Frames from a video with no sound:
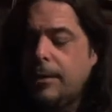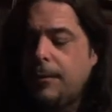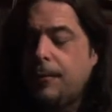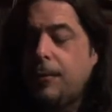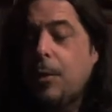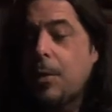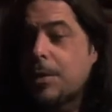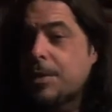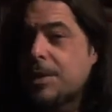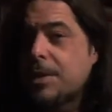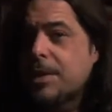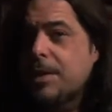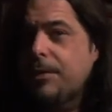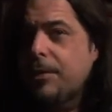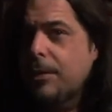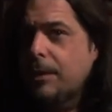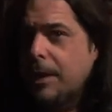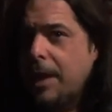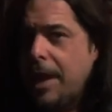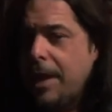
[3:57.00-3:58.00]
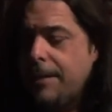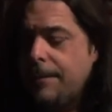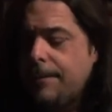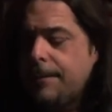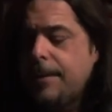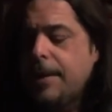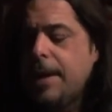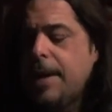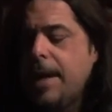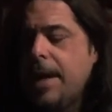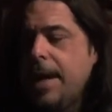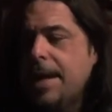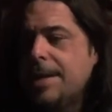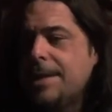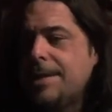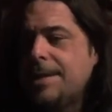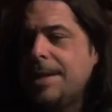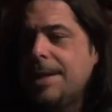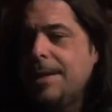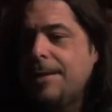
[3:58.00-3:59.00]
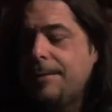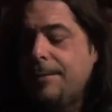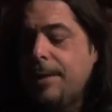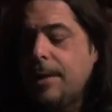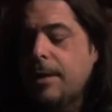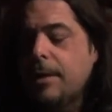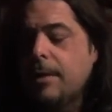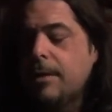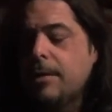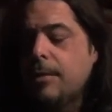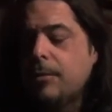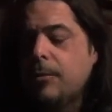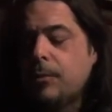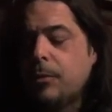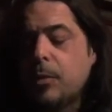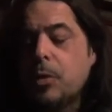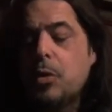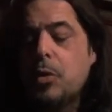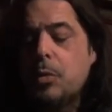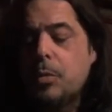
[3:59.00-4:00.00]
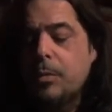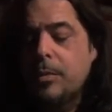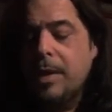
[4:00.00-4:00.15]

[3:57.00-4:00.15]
forces of your life and see if there's room,